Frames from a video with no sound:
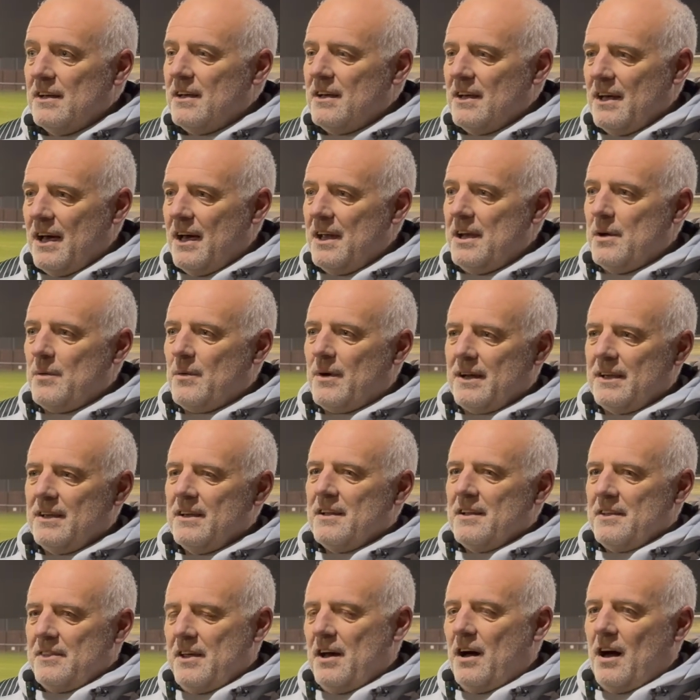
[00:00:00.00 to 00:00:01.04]
Anyway,
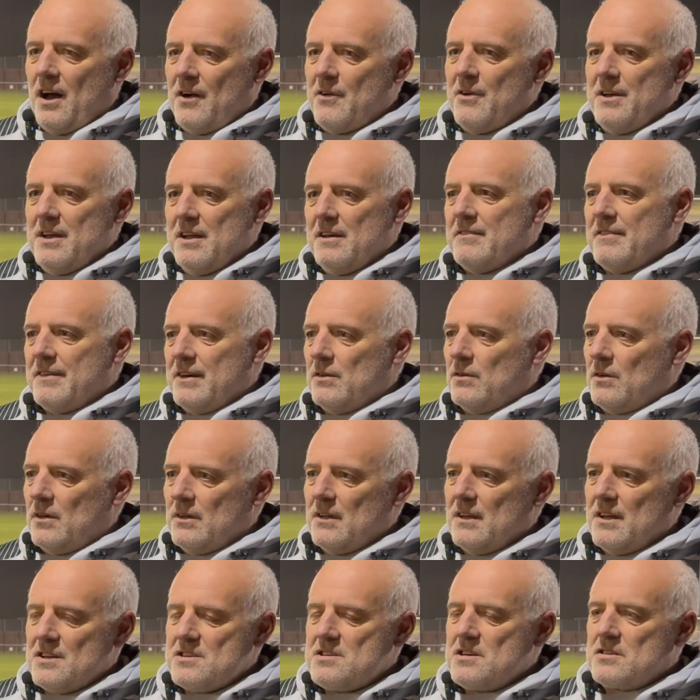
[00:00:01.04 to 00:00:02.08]
the irony of it
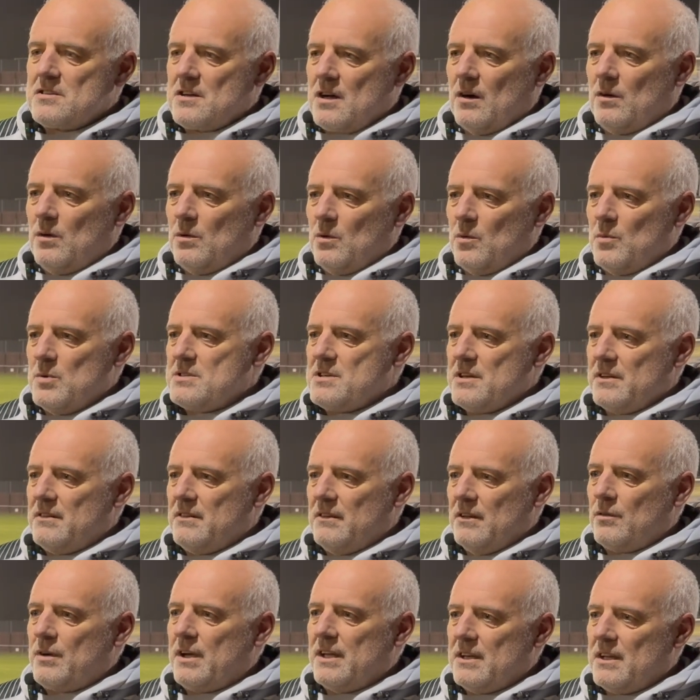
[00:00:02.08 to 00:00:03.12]
all is, this goal was a
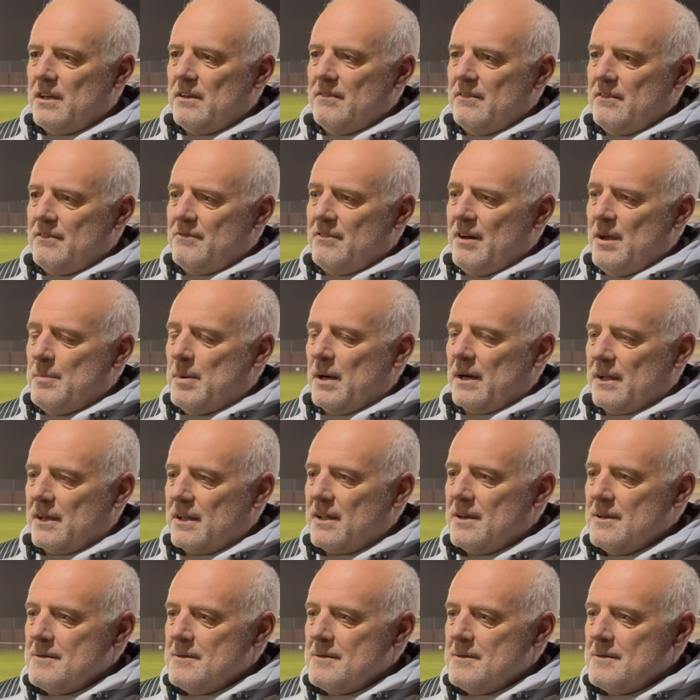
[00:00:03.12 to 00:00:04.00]
lucky rebound.